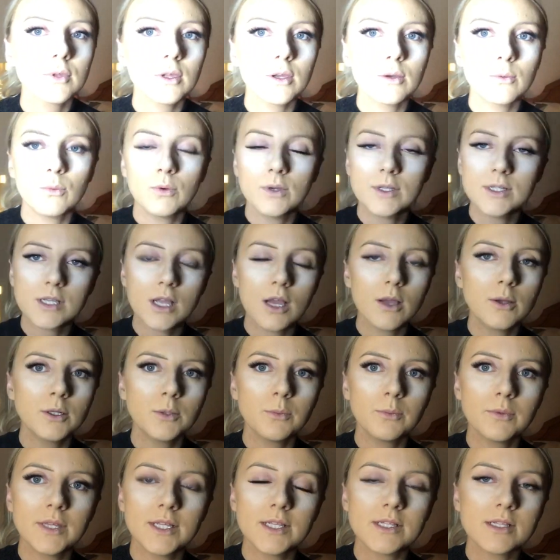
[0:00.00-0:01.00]
What is going
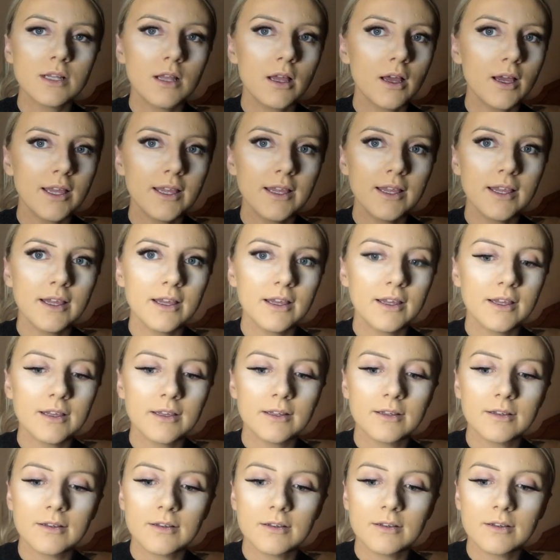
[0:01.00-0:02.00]
on with this
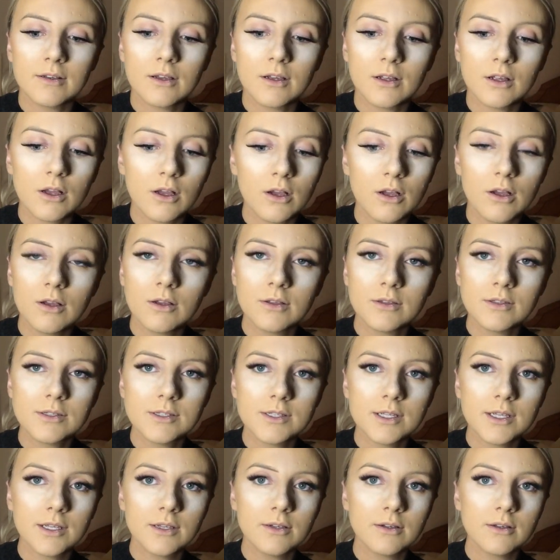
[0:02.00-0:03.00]
lighting? I can't
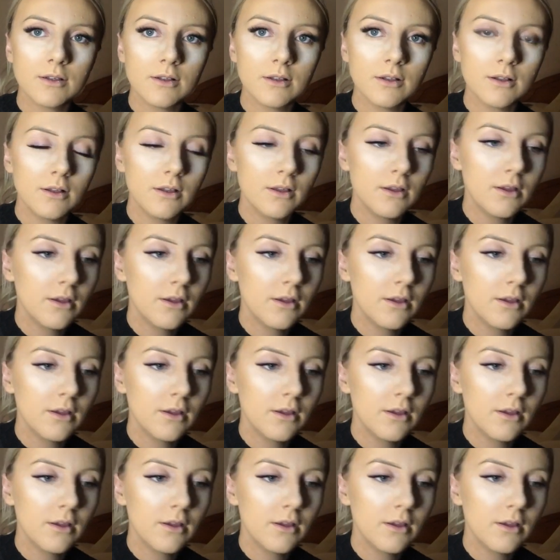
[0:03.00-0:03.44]
deal.